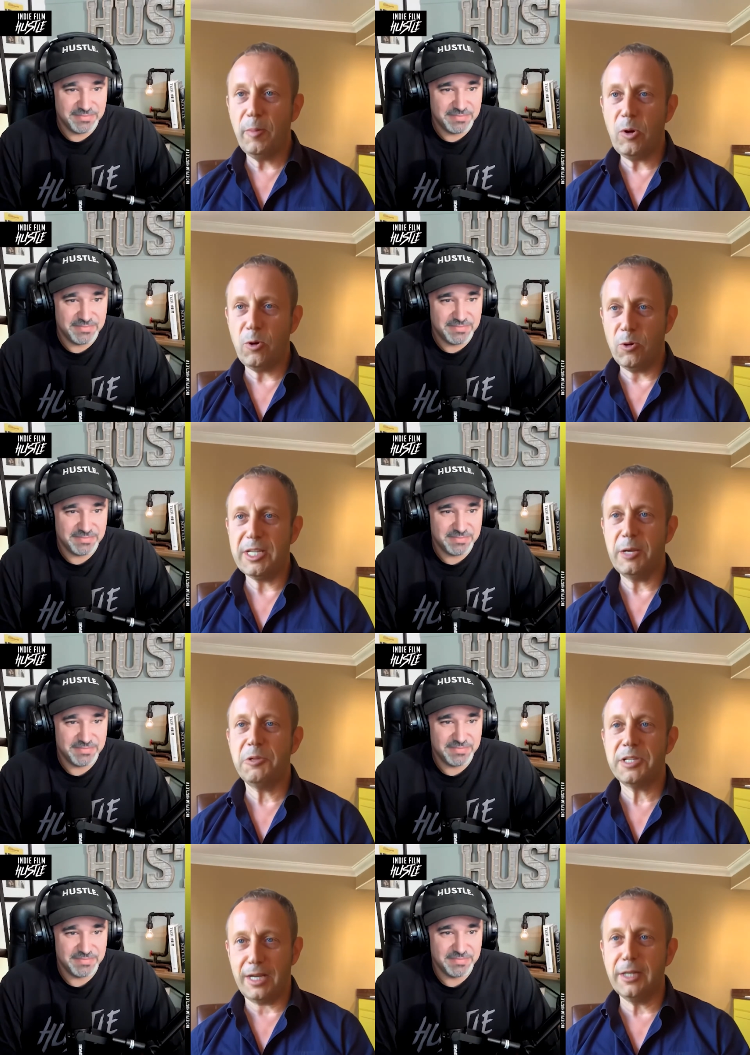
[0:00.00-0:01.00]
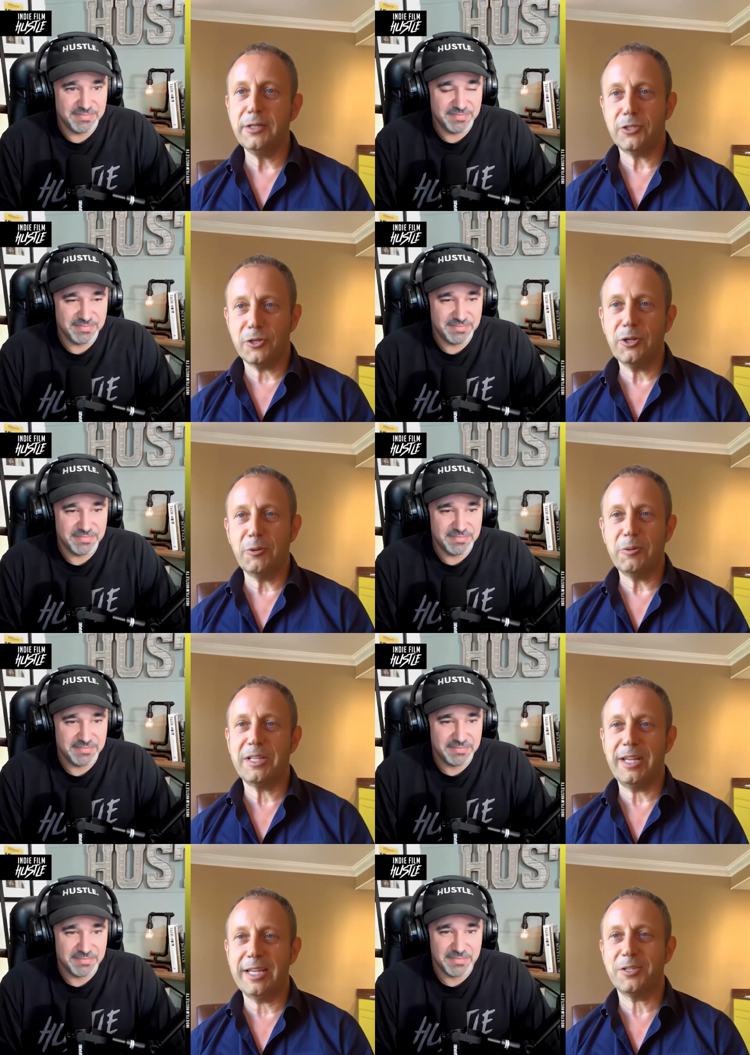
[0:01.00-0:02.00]
Speaker 1: bored it was untrue it was
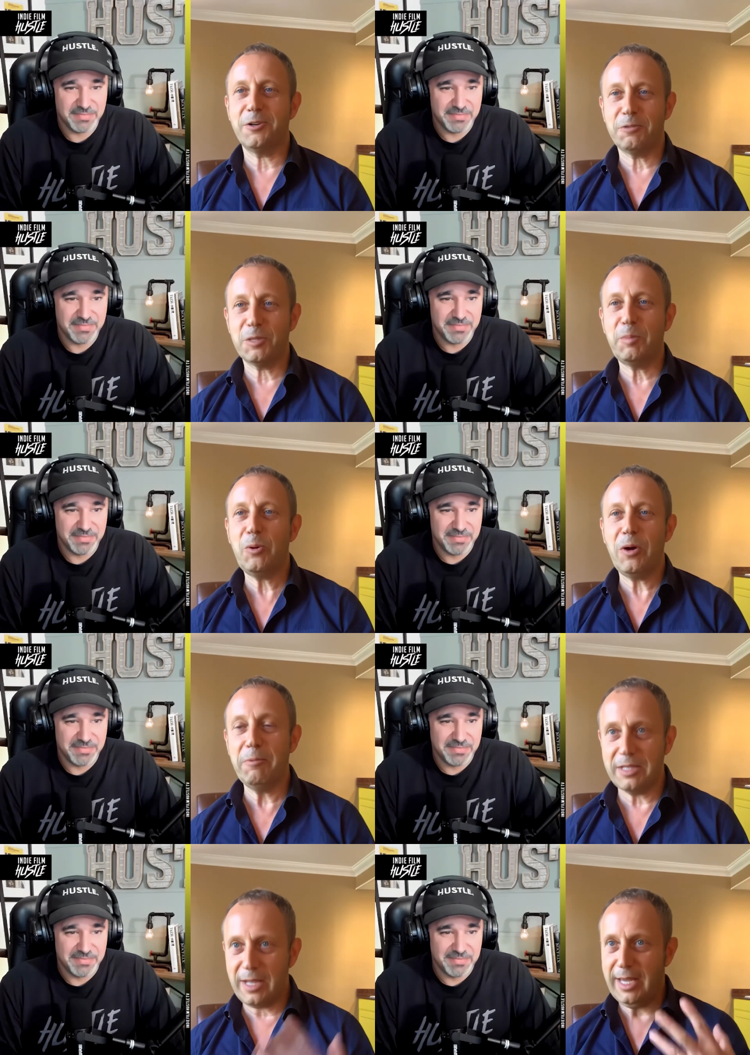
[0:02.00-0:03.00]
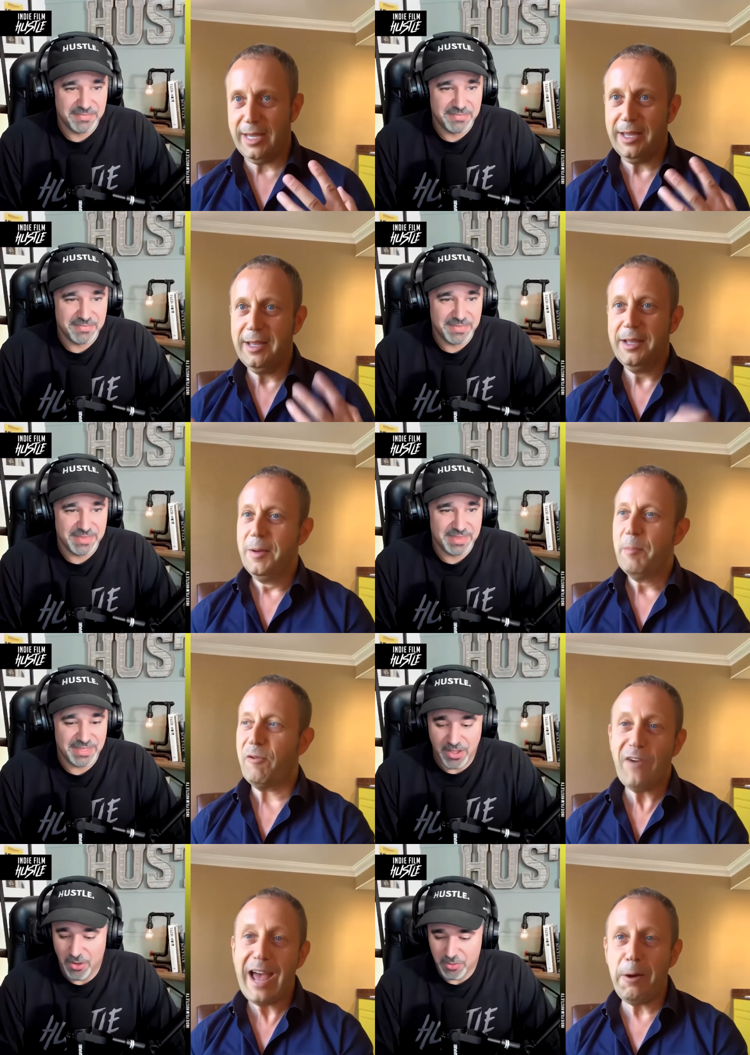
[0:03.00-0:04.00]
like a sort of sport it was like
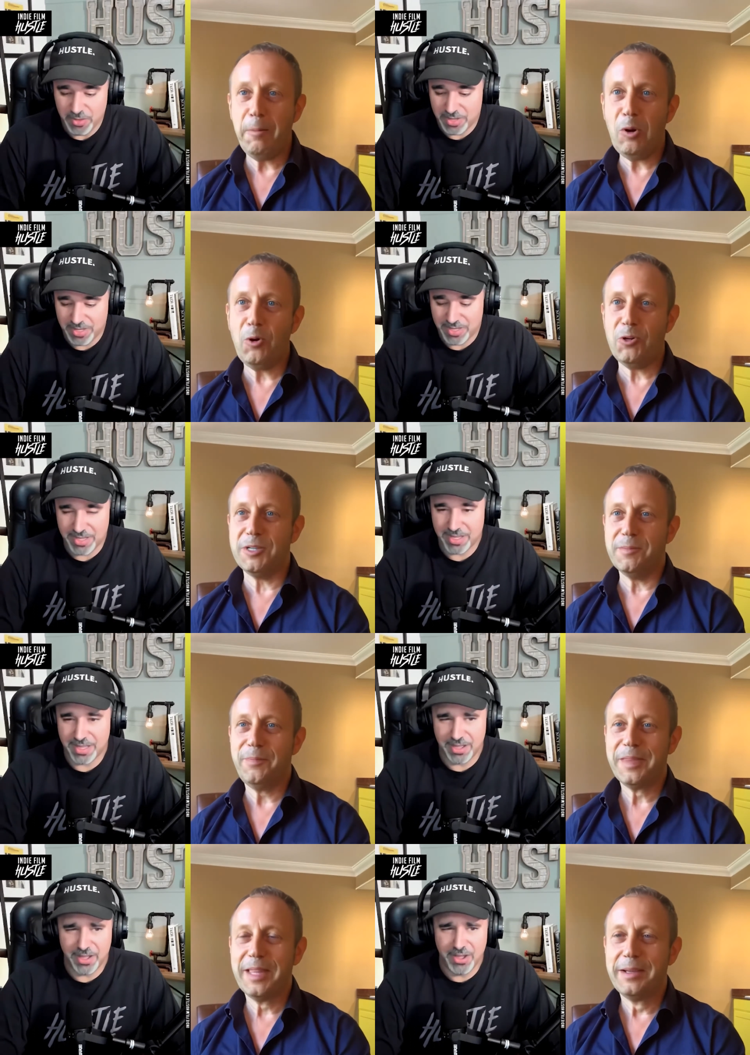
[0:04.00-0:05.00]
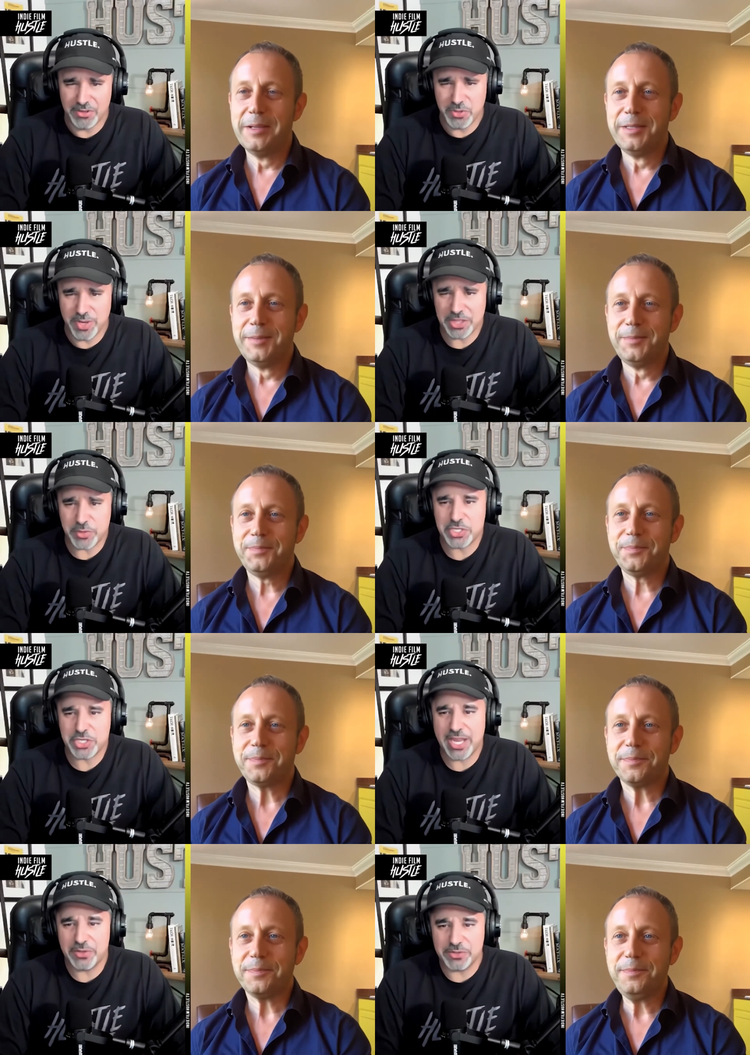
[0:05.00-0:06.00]
profound oh. boredom oh, and you had
Speaker 2: three
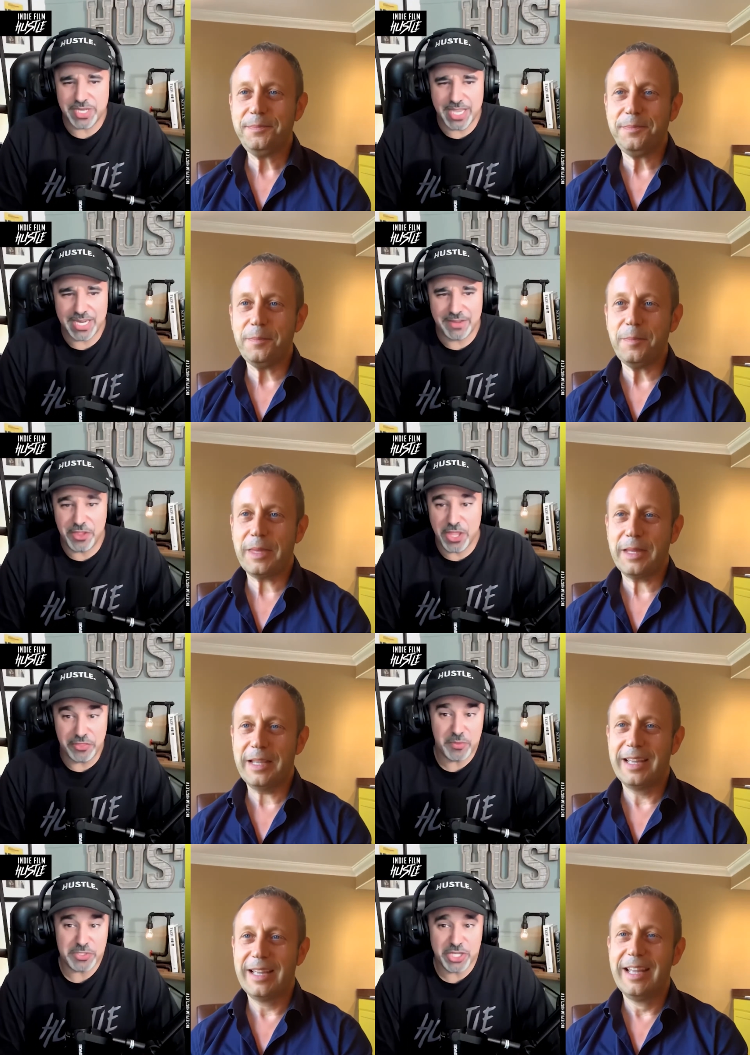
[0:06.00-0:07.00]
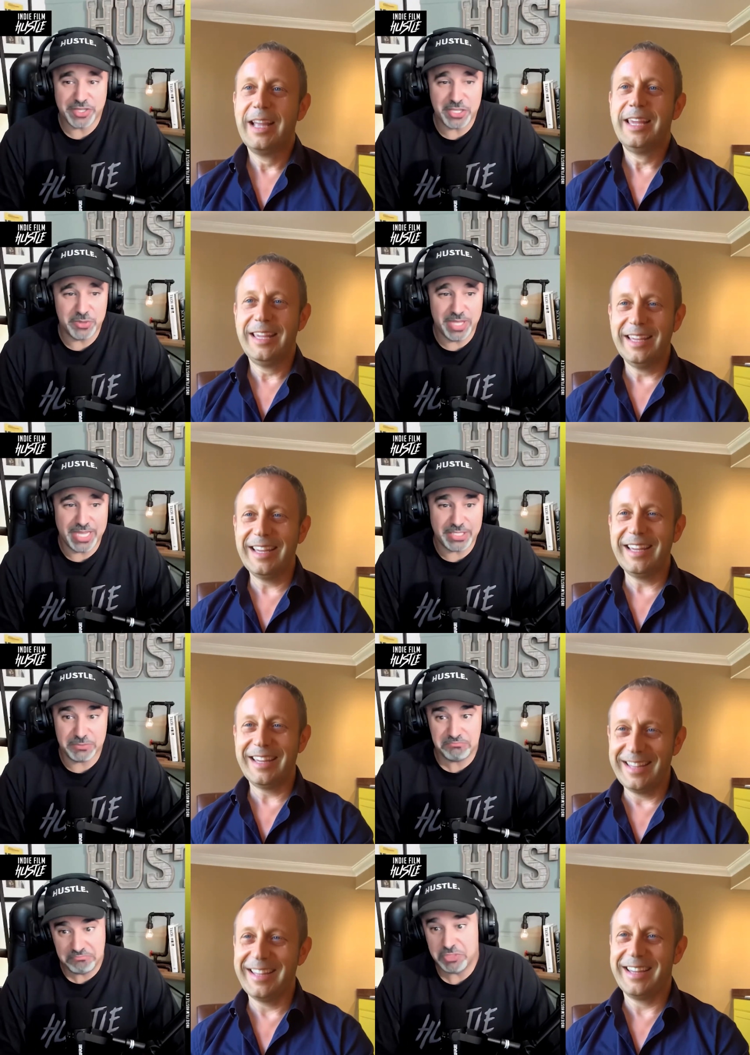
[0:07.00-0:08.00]
channels and if nothing was on that you liked
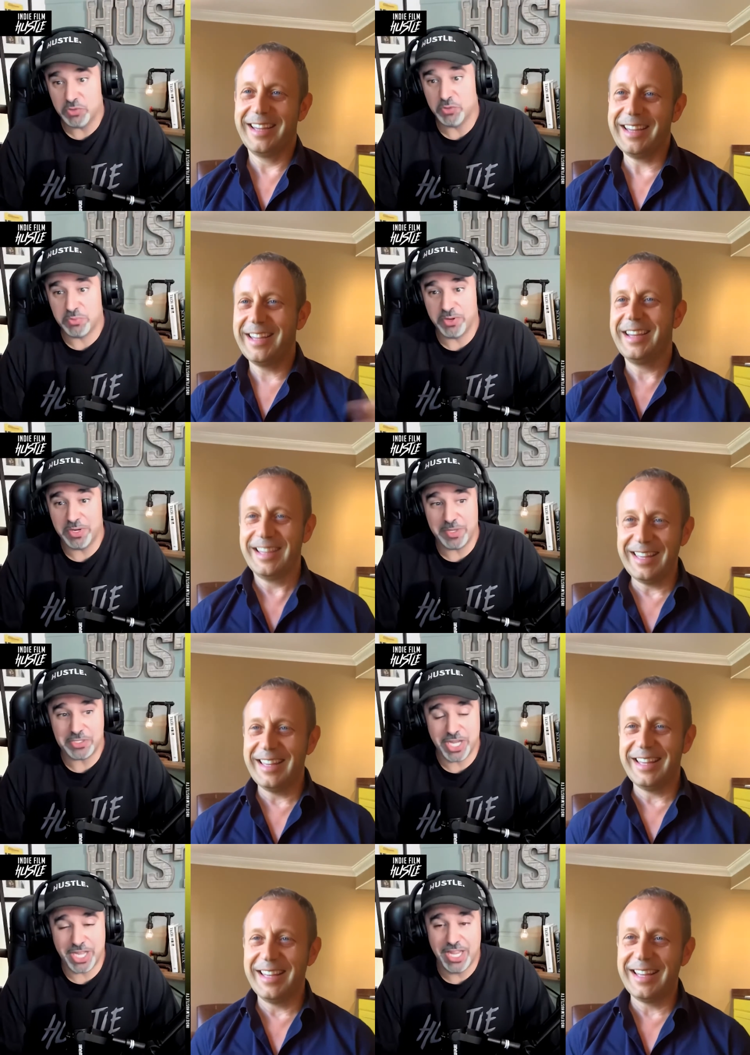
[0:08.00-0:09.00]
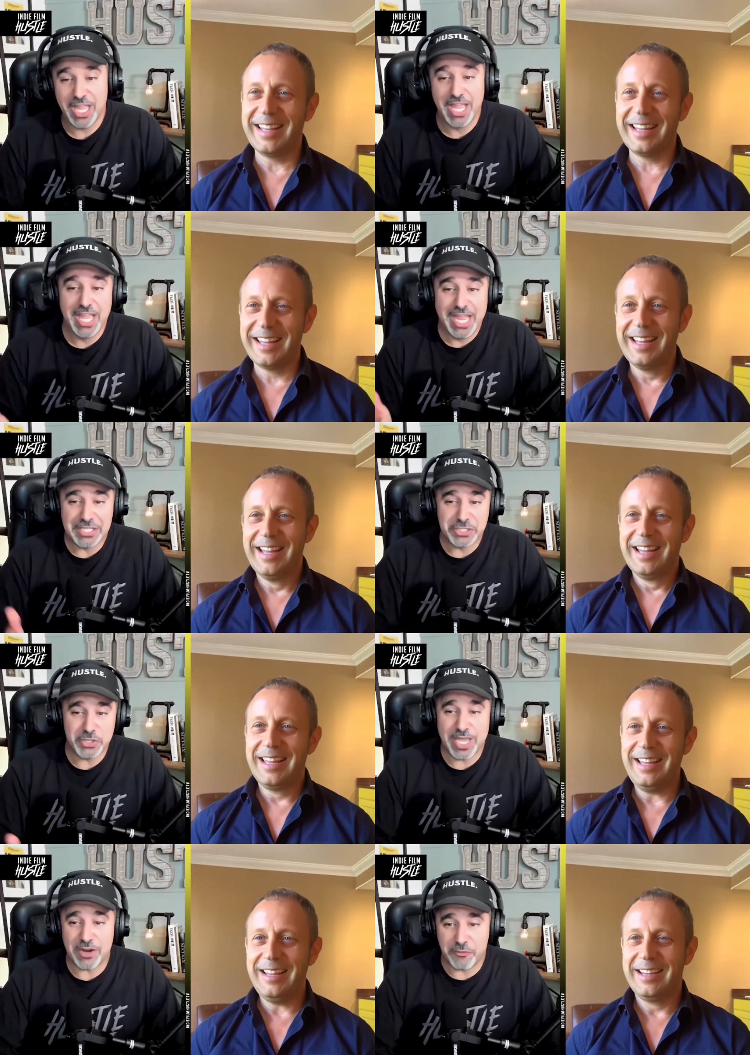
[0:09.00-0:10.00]
you were pretty much done until you
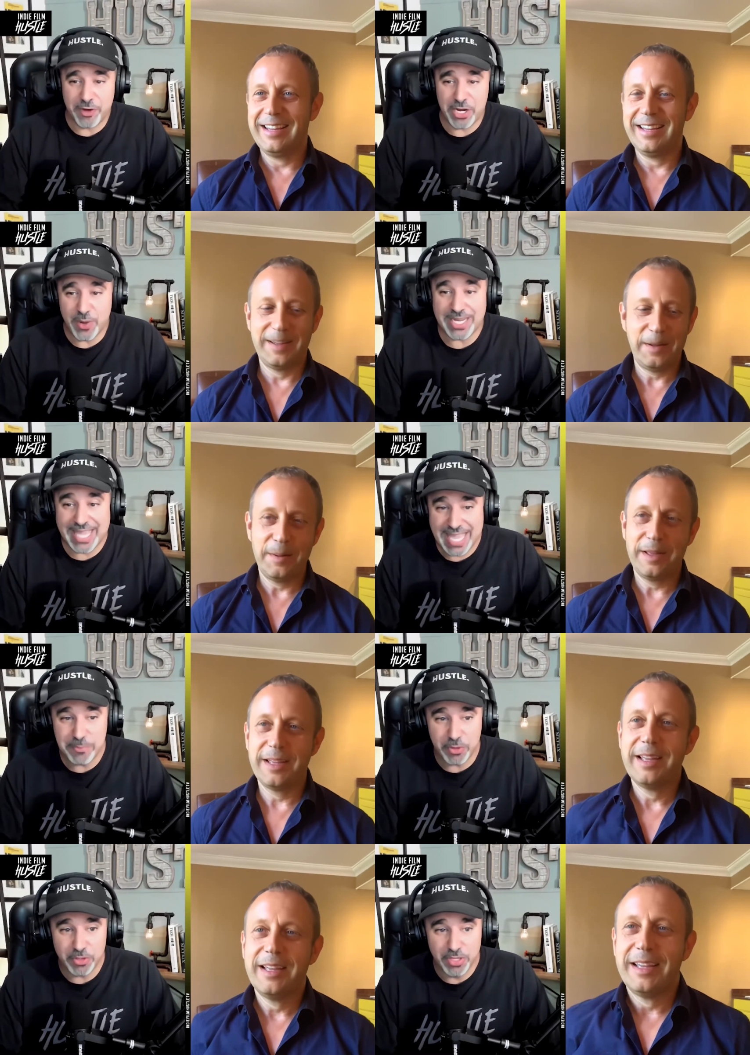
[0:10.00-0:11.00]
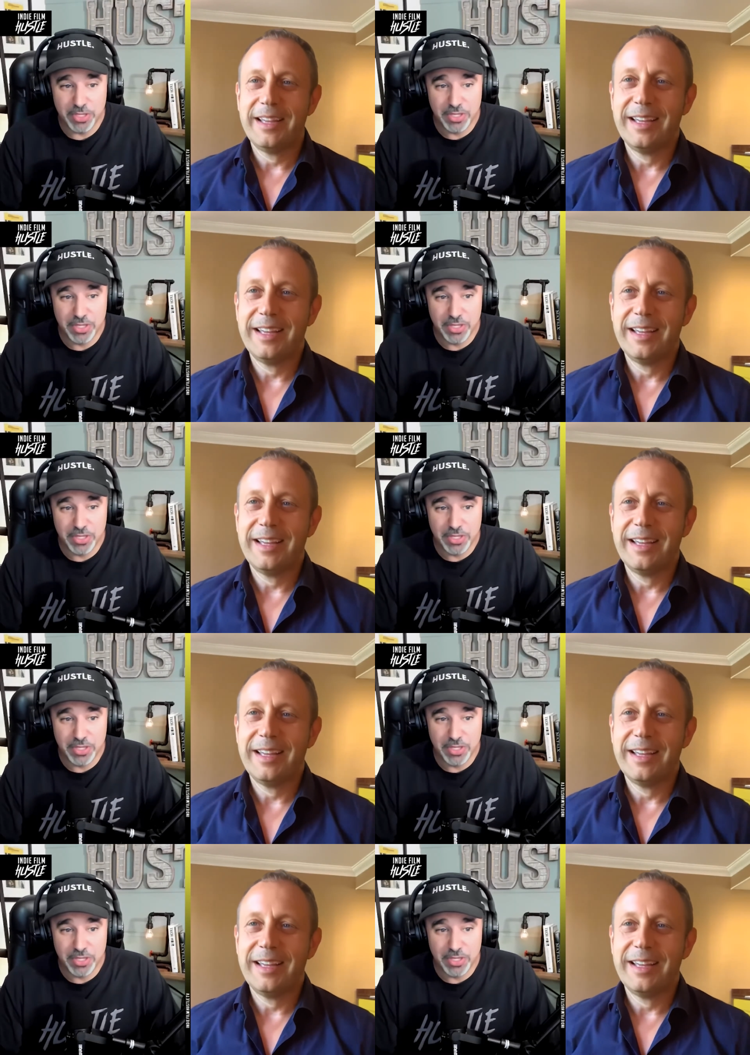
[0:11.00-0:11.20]
yeah. had a friend who had cable